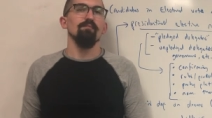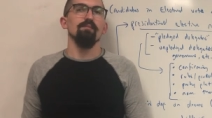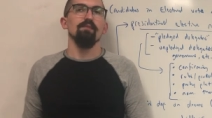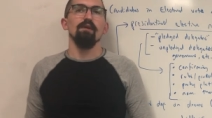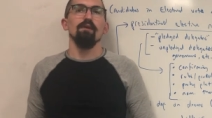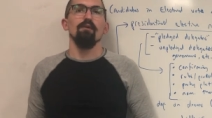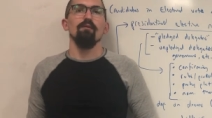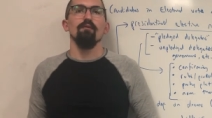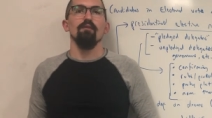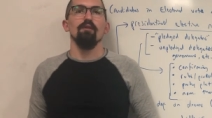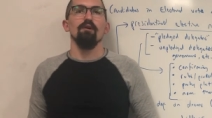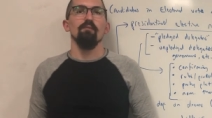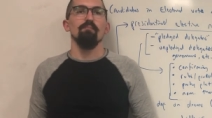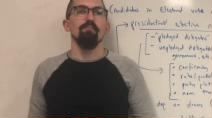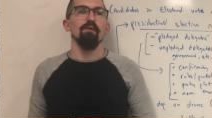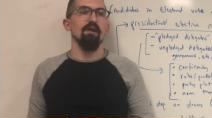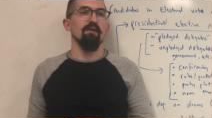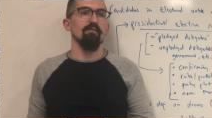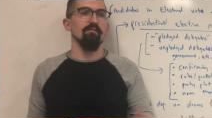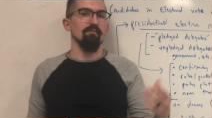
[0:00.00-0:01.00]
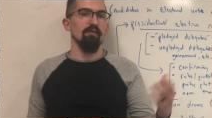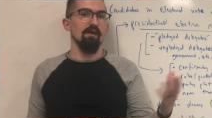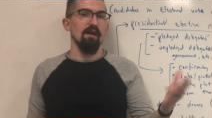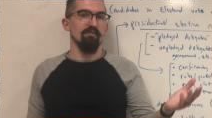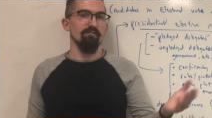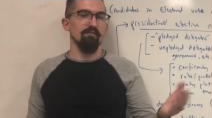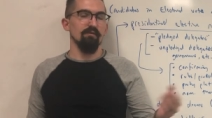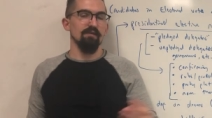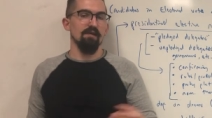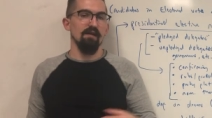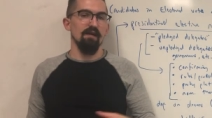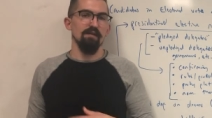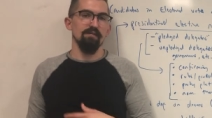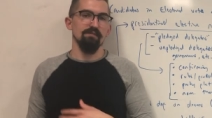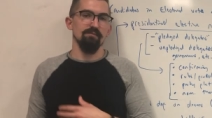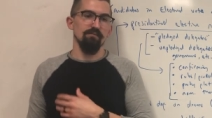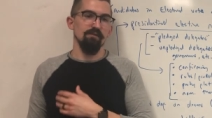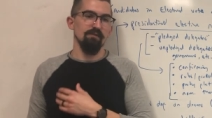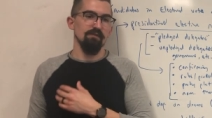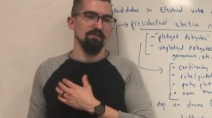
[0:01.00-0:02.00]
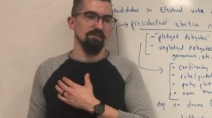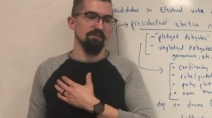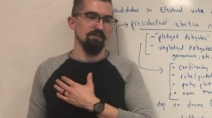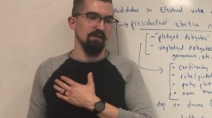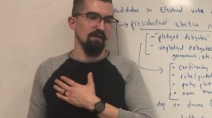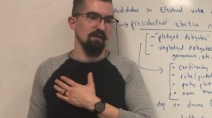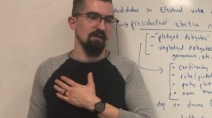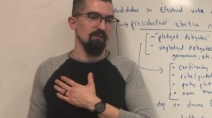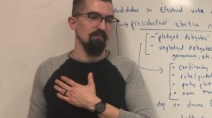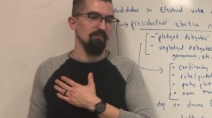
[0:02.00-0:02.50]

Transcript: They'll pay for advertisements